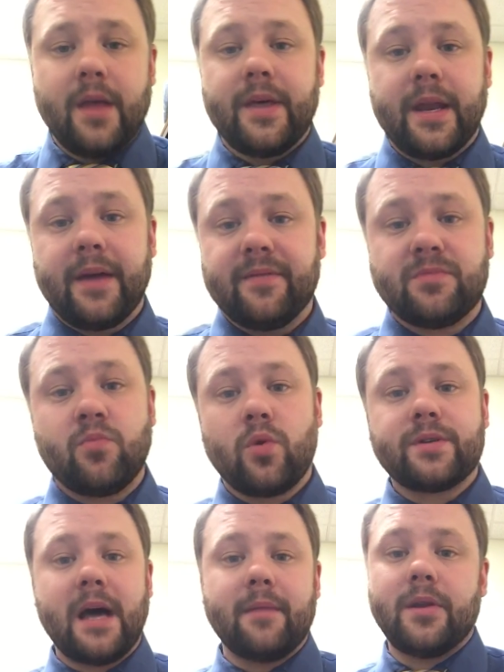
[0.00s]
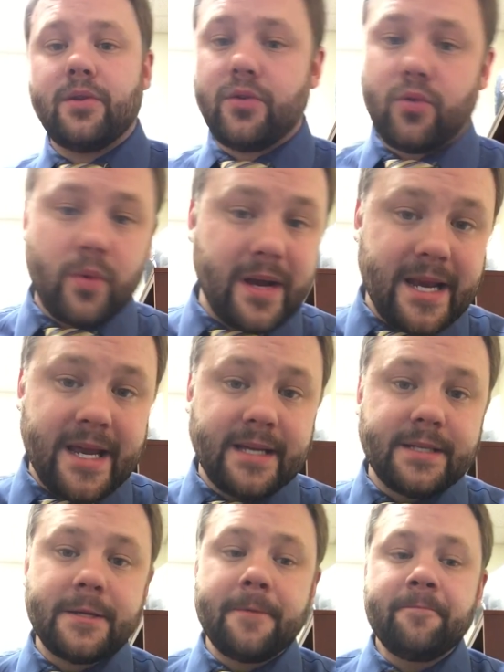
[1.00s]
That'll give us more time to do the
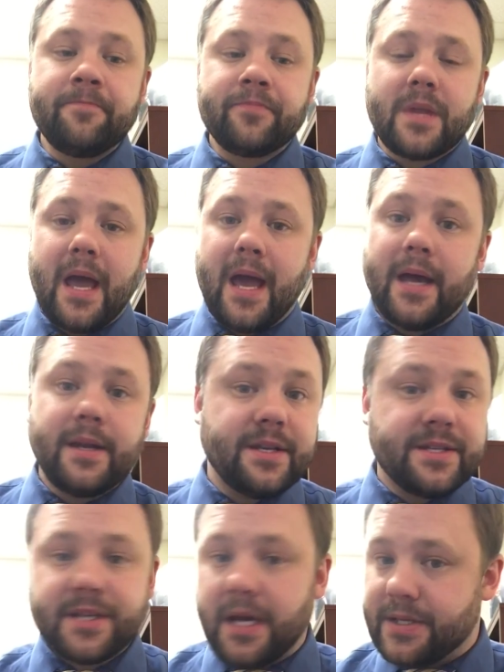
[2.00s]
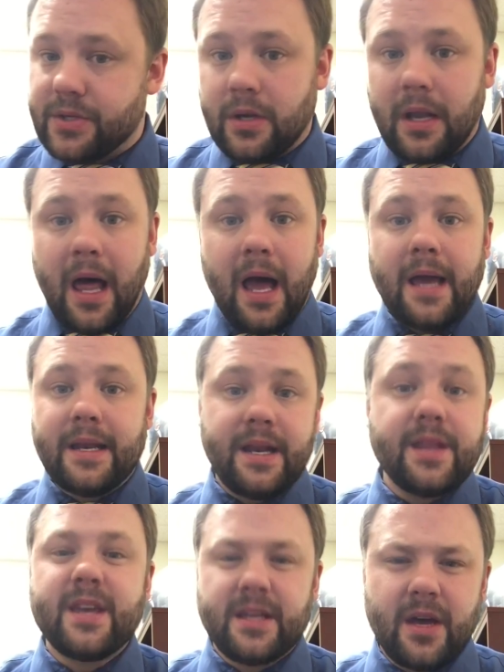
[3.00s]
readings and discuss online
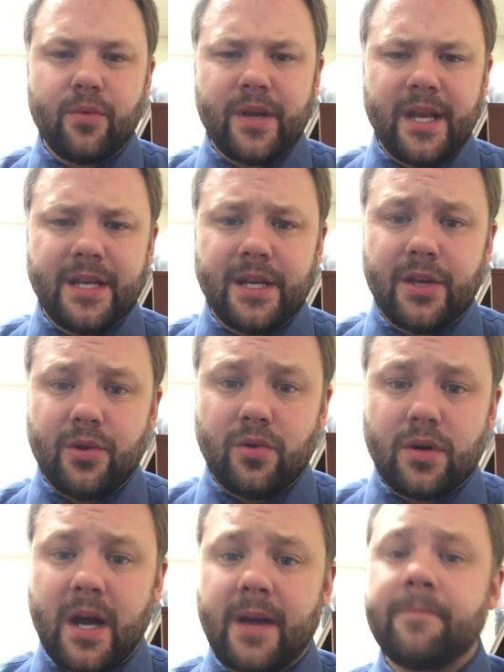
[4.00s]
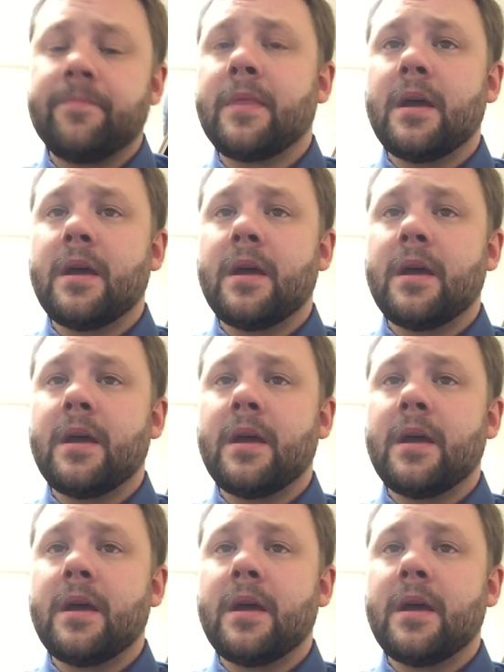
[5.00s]
anything that we need to do, okay?